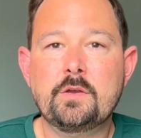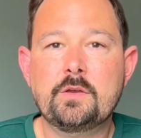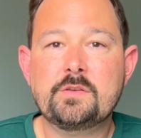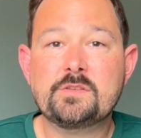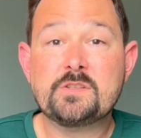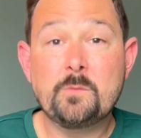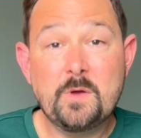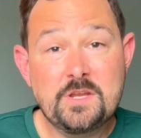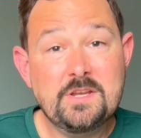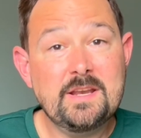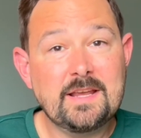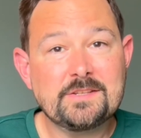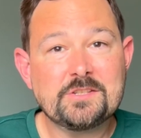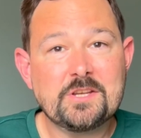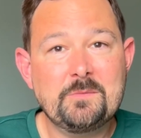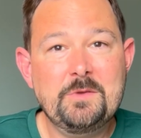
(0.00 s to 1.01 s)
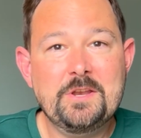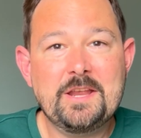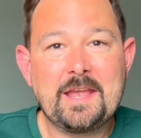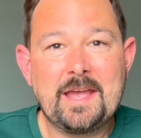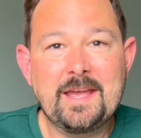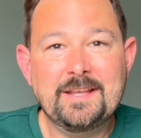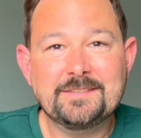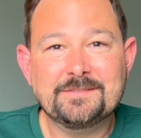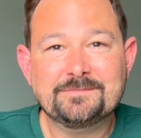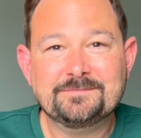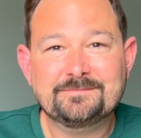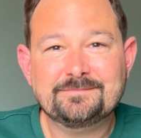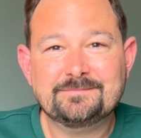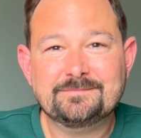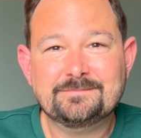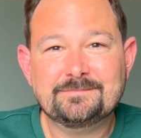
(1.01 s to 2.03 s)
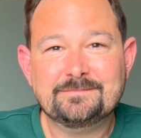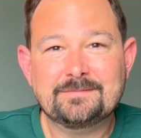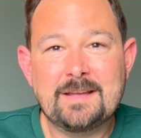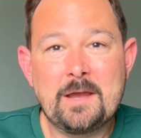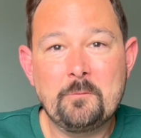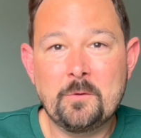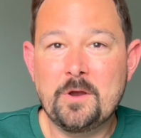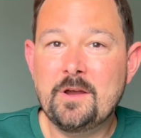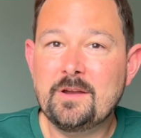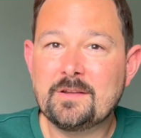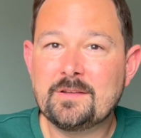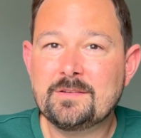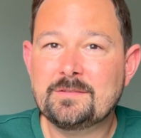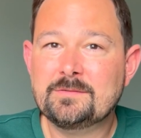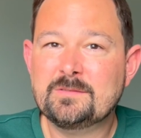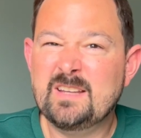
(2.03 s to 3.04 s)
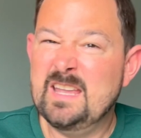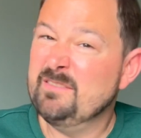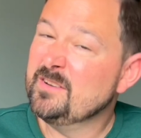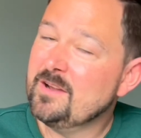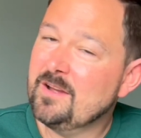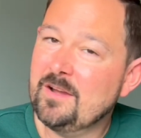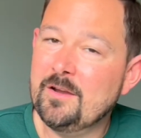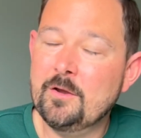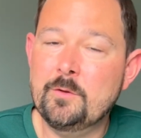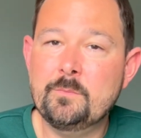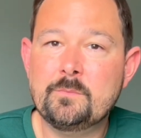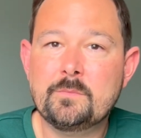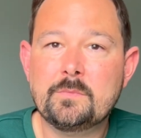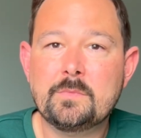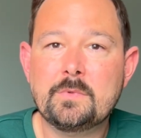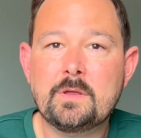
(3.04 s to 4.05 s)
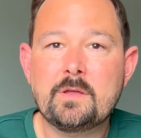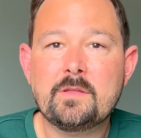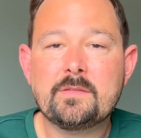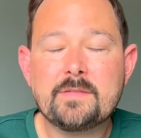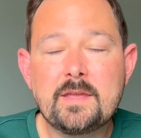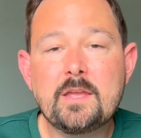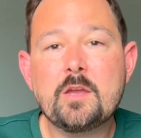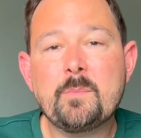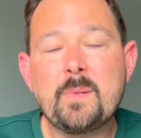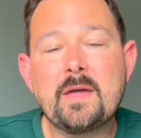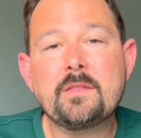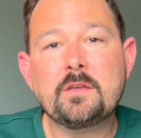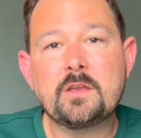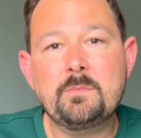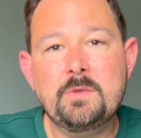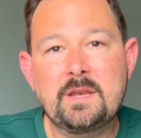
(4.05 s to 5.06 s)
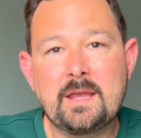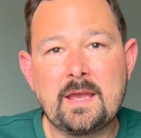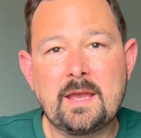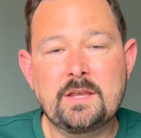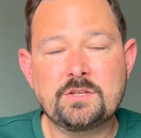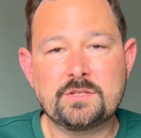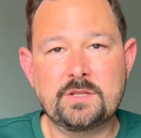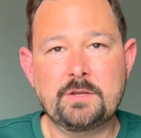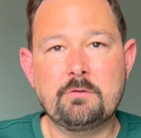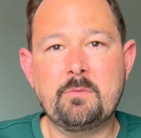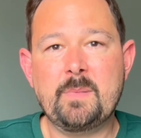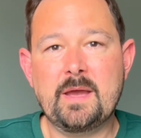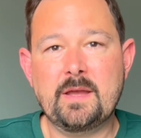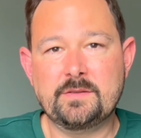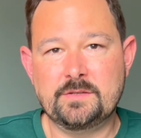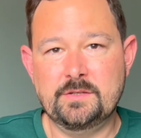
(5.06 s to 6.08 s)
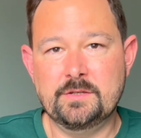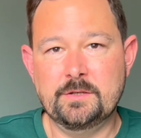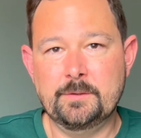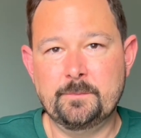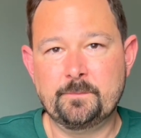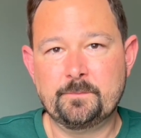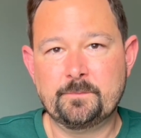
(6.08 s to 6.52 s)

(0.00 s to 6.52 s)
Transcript: So when you next communicate at work, even at home, think about the communication that you're about to do.